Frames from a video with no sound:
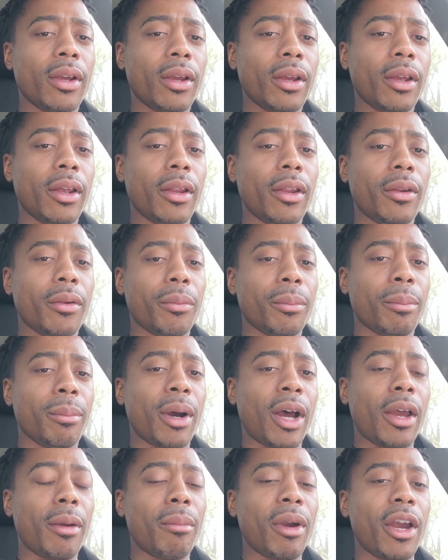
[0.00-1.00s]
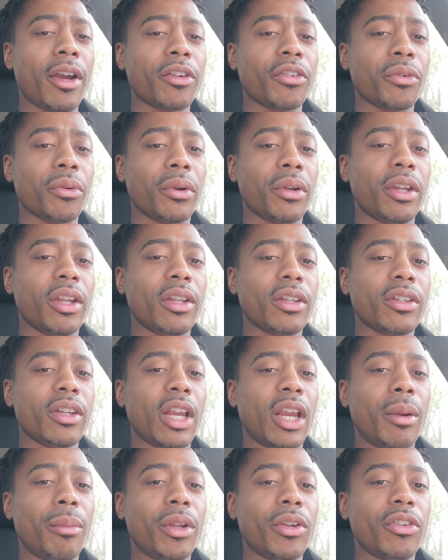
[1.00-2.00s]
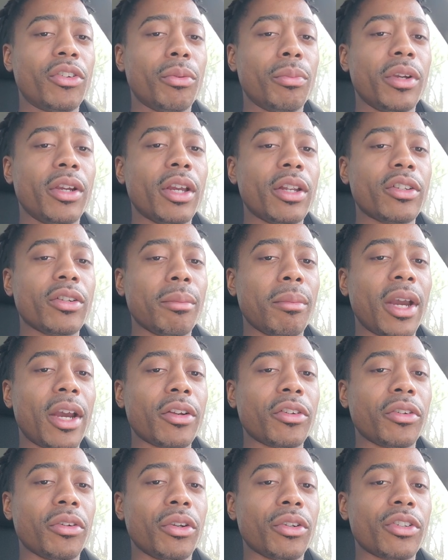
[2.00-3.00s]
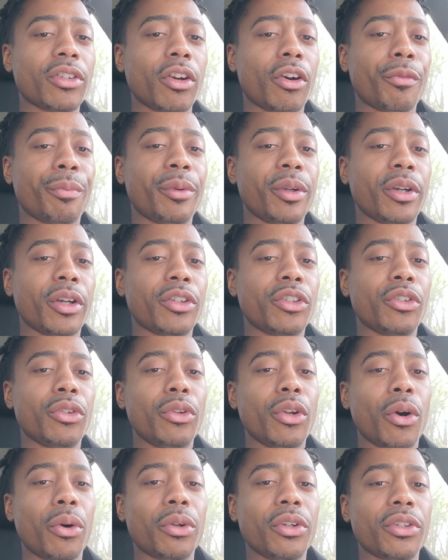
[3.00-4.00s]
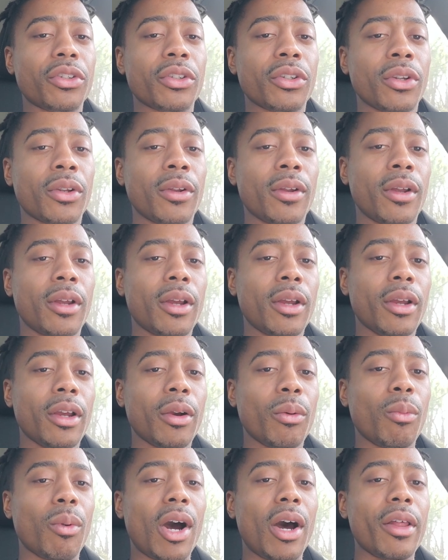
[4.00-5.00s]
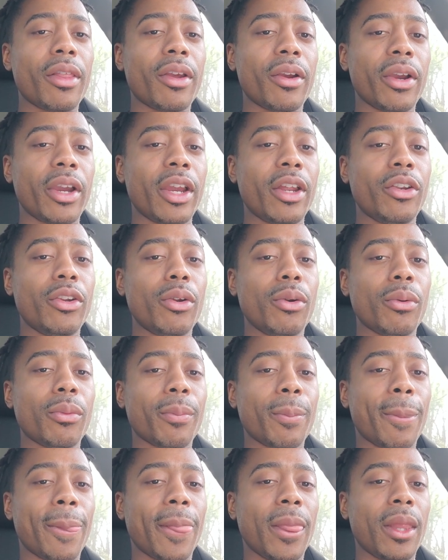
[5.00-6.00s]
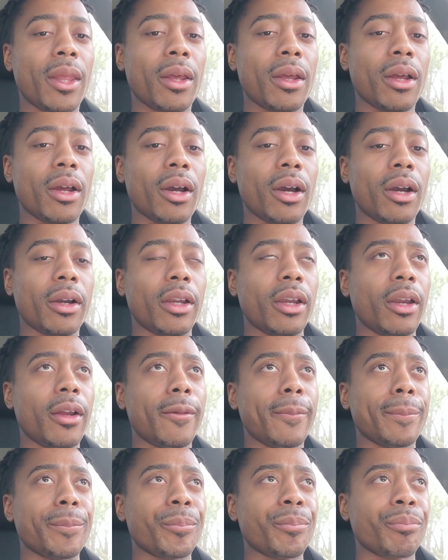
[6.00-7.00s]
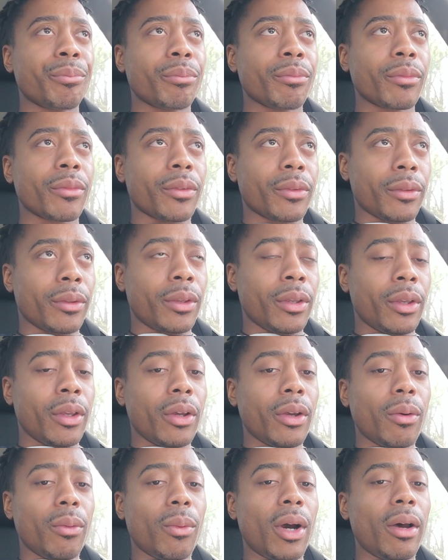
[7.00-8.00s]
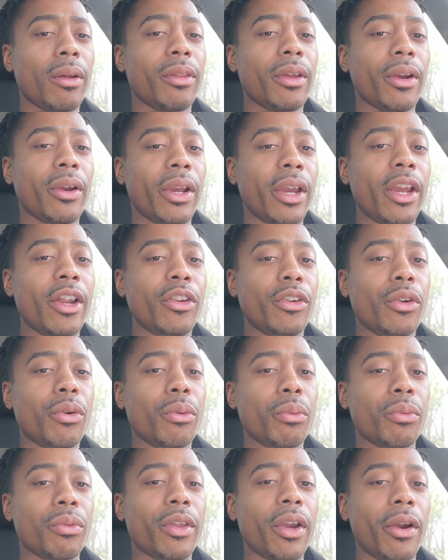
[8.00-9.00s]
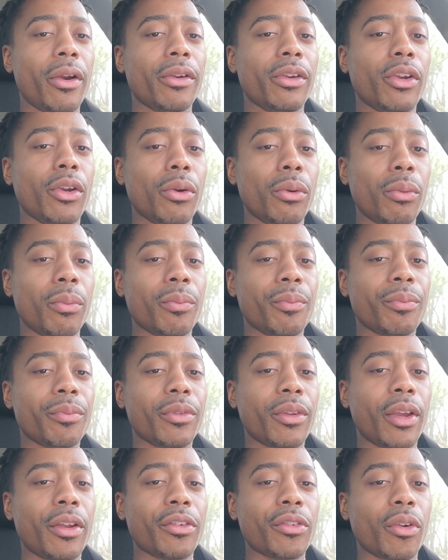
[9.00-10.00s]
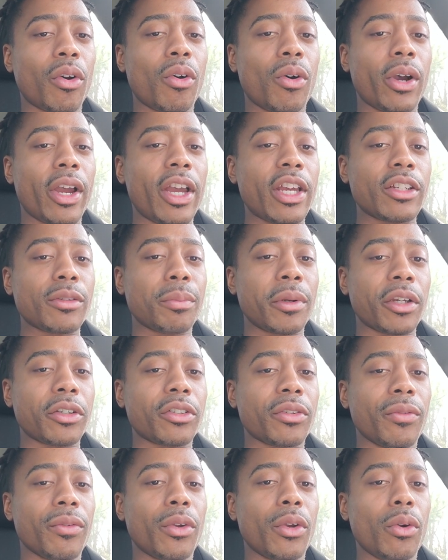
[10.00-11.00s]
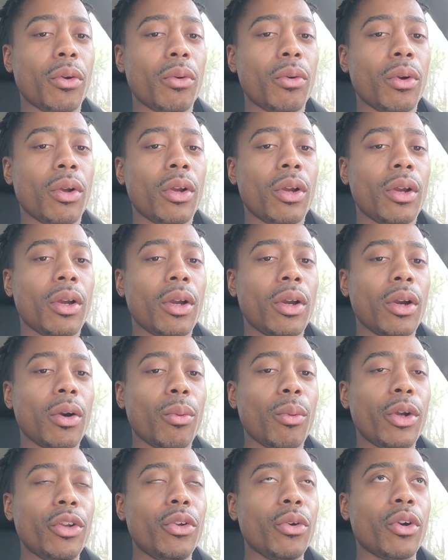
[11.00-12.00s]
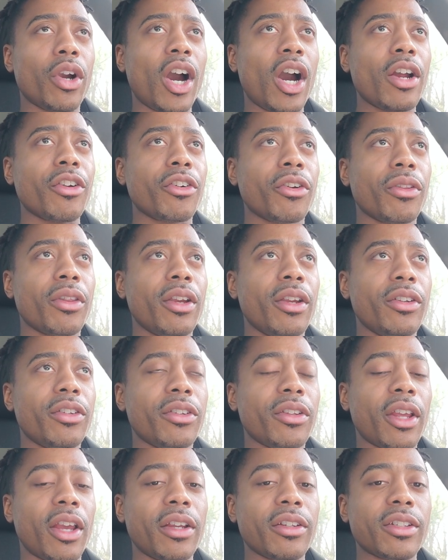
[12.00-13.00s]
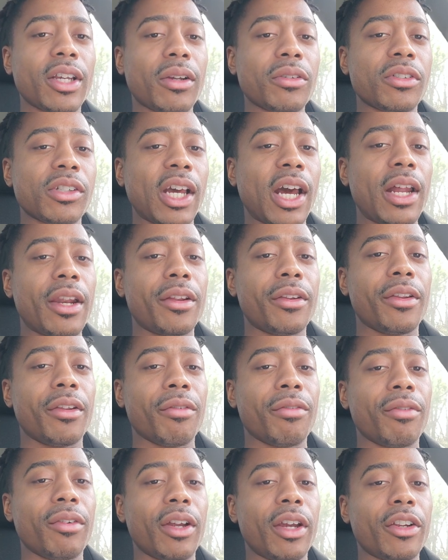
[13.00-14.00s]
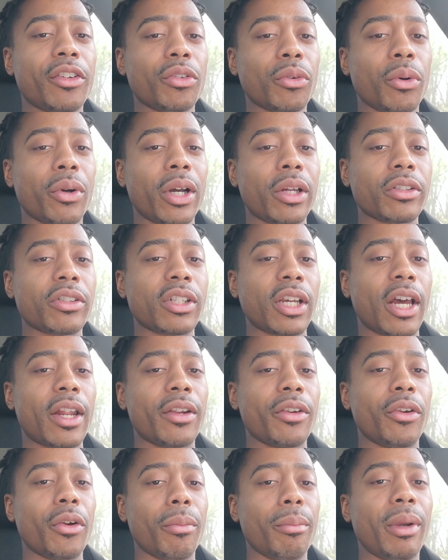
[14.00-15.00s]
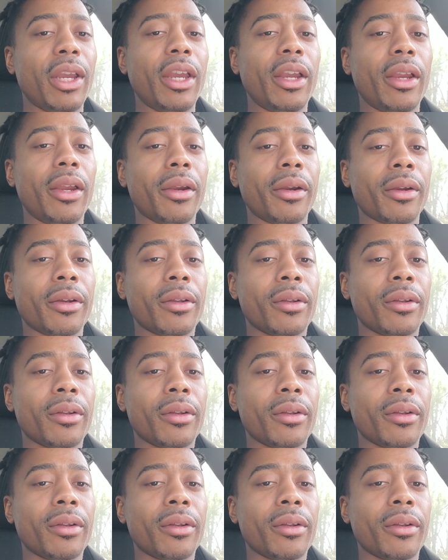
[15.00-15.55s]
And by mastering these demons, you begin to master yourself, because you notice while they're in you, again, while they're in you, they're you. That's all aspects of you. When you conjure these things outside of the flesh or outside of your being,